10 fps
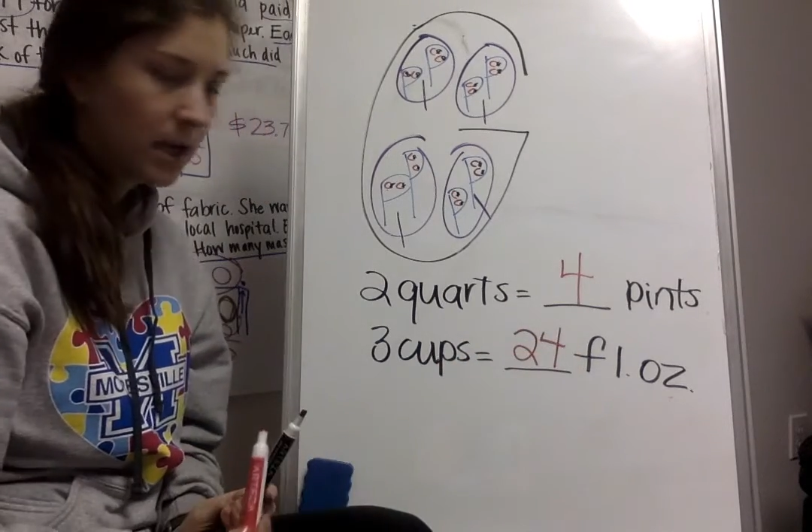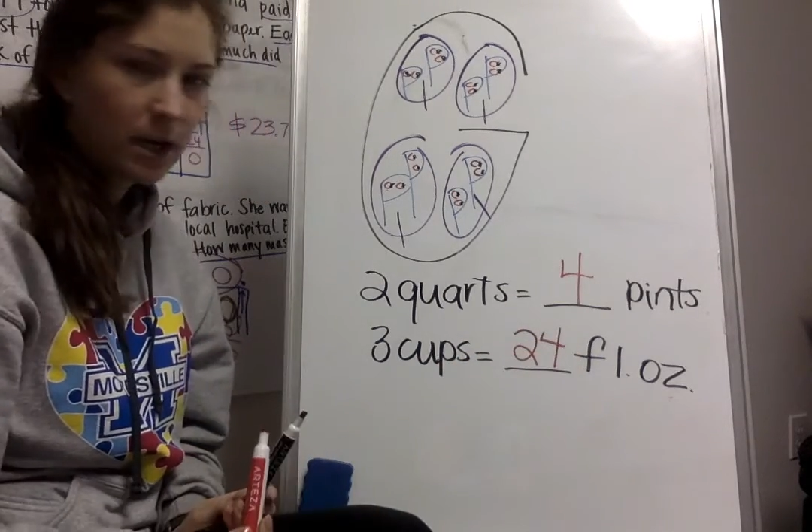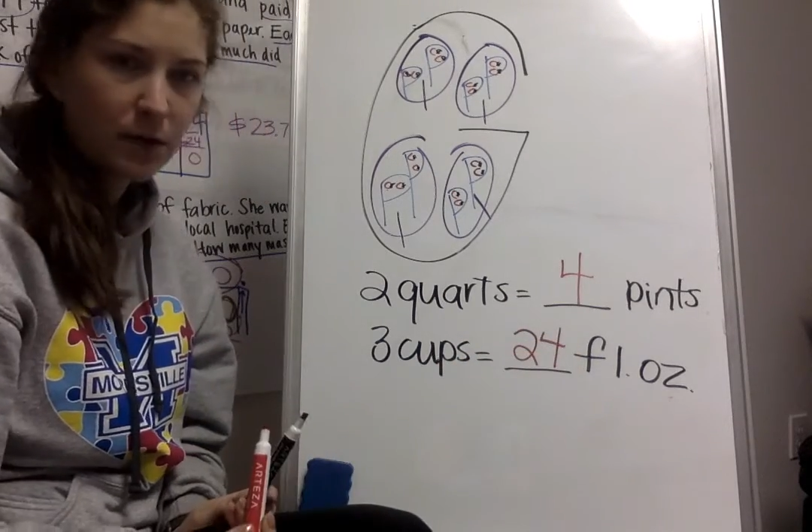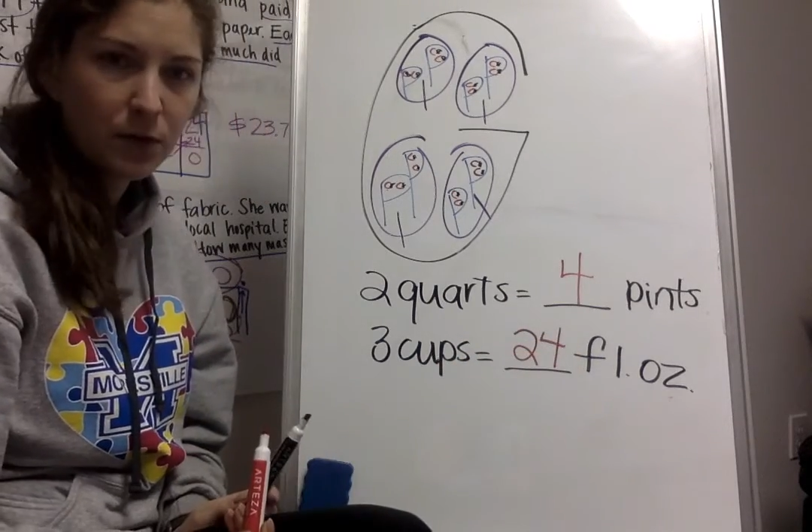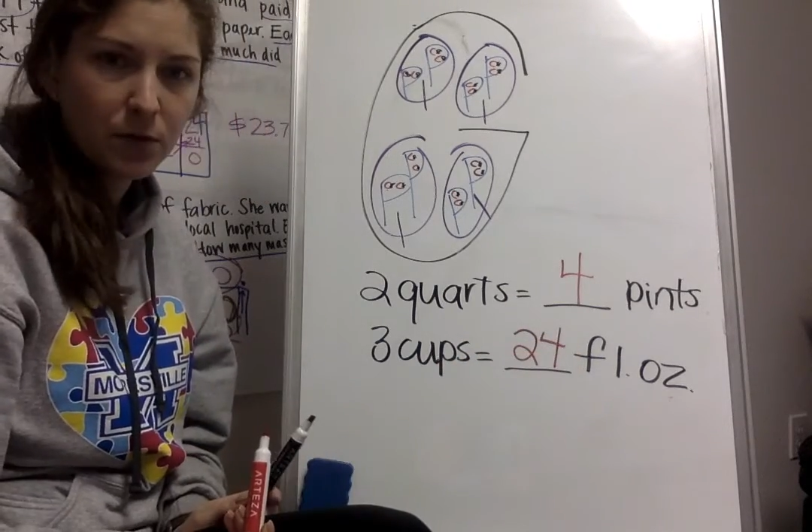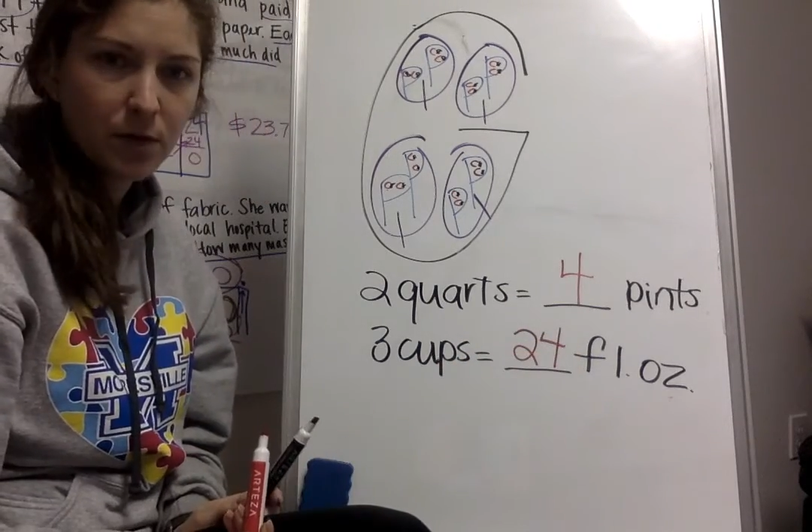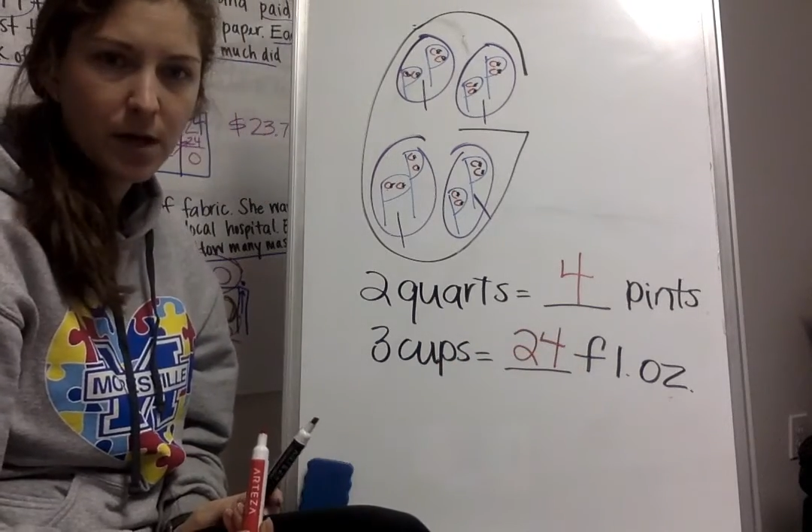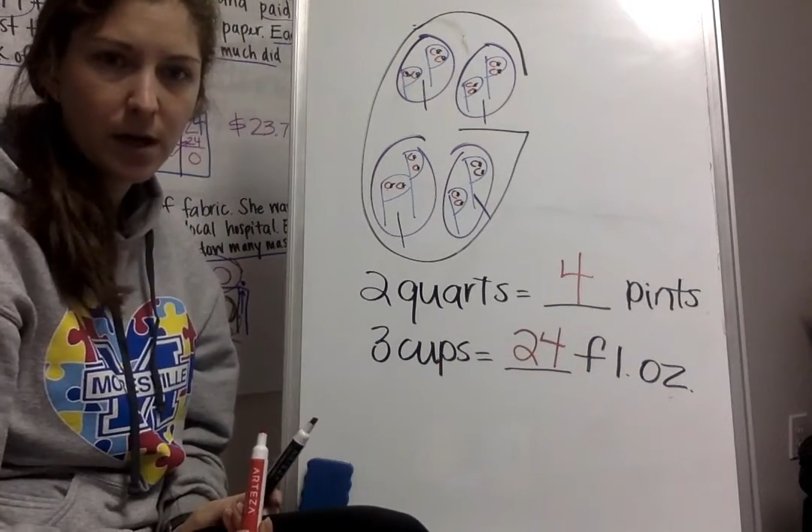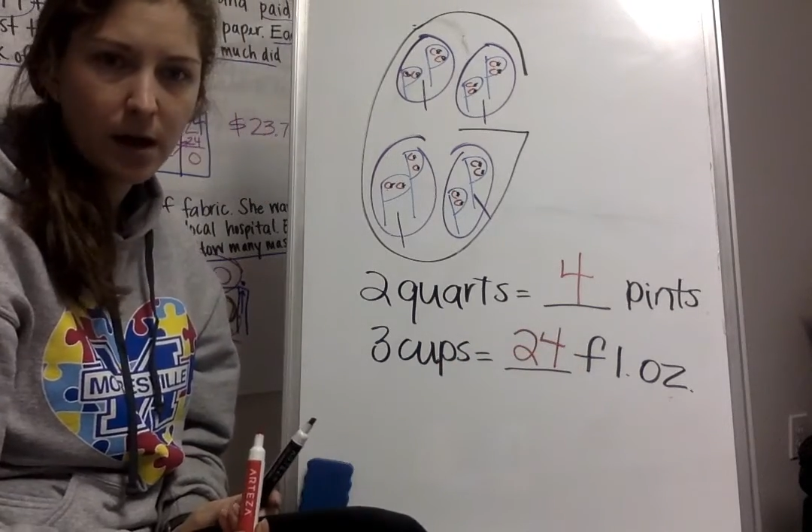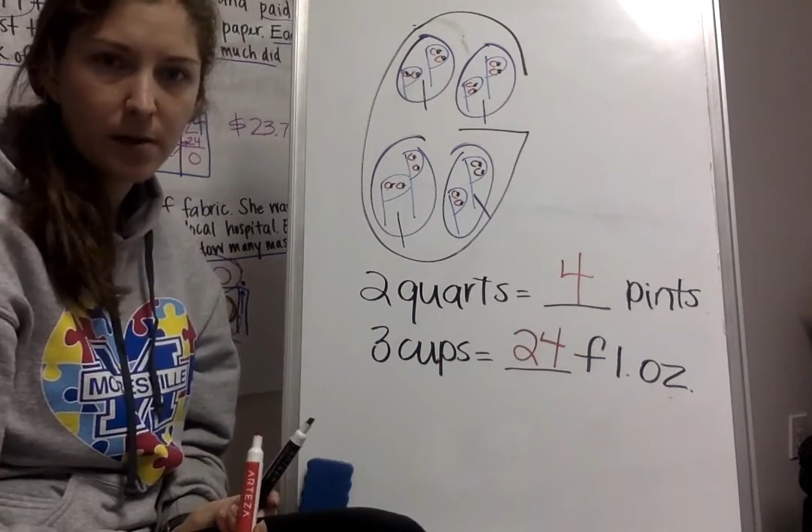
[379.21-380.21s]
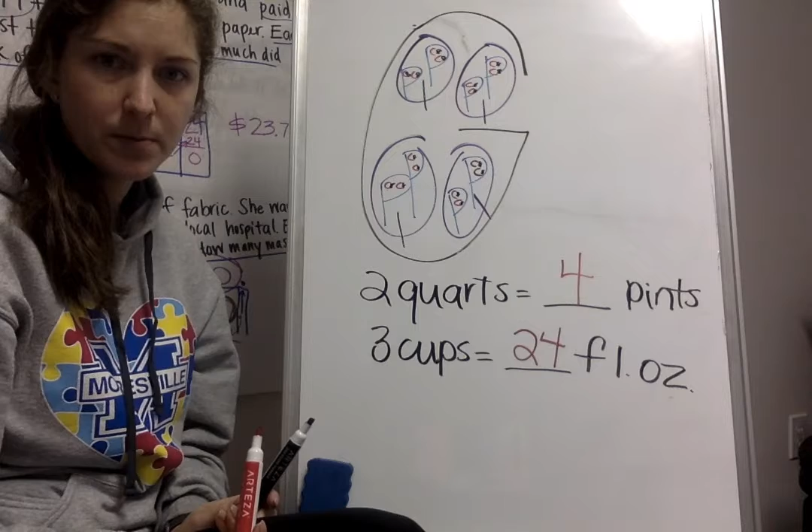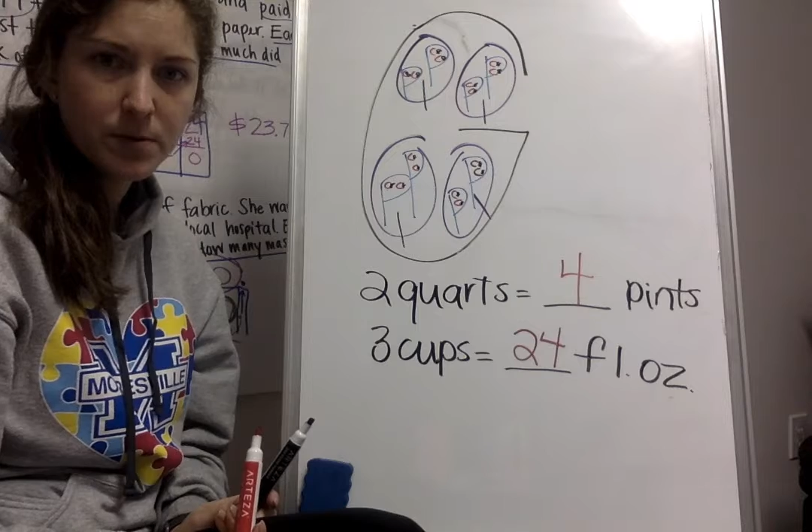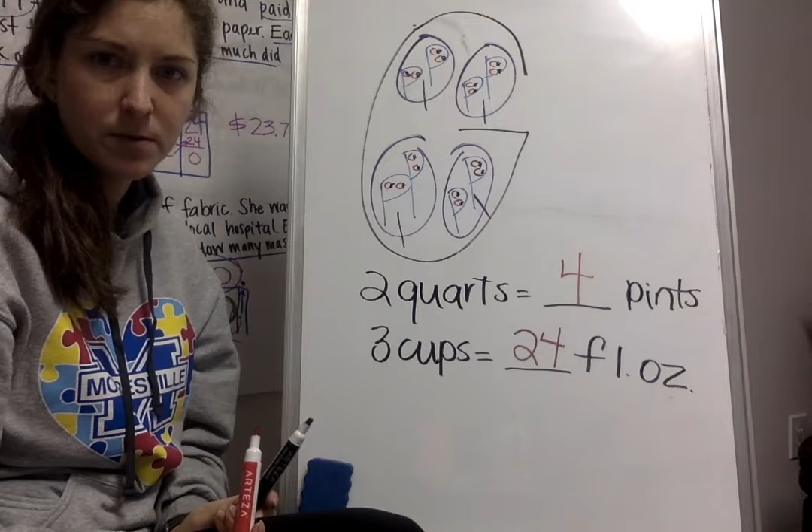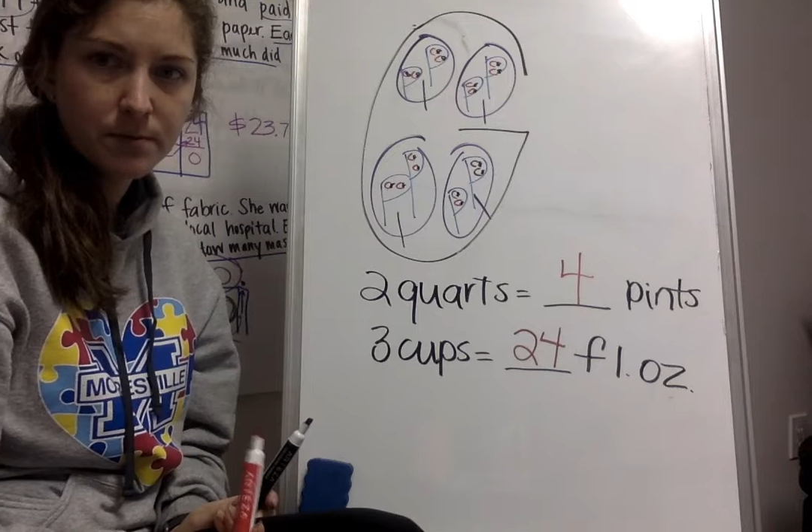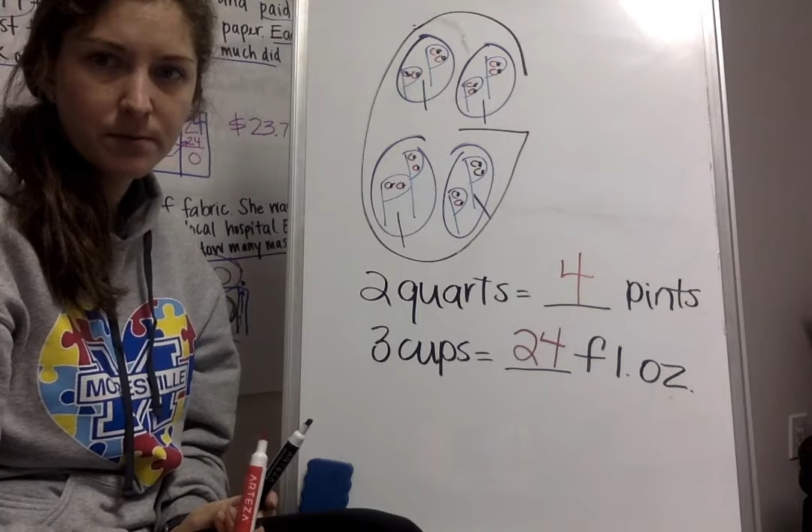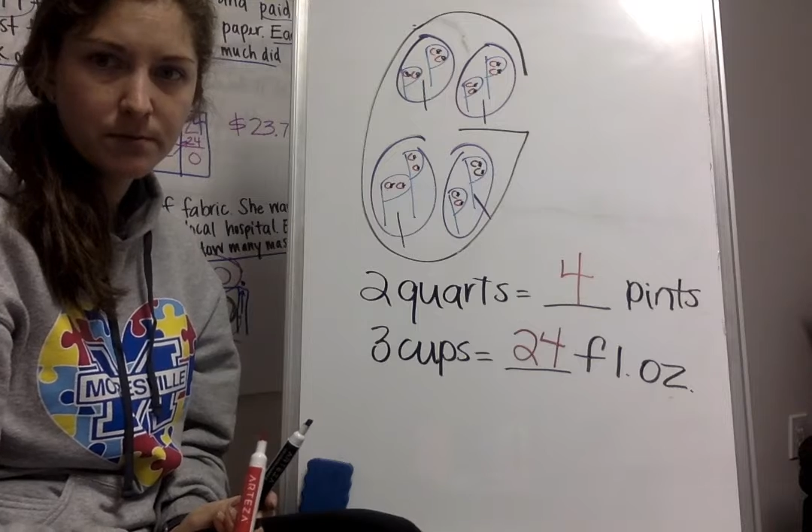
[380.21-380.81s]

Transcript: in 3 cups.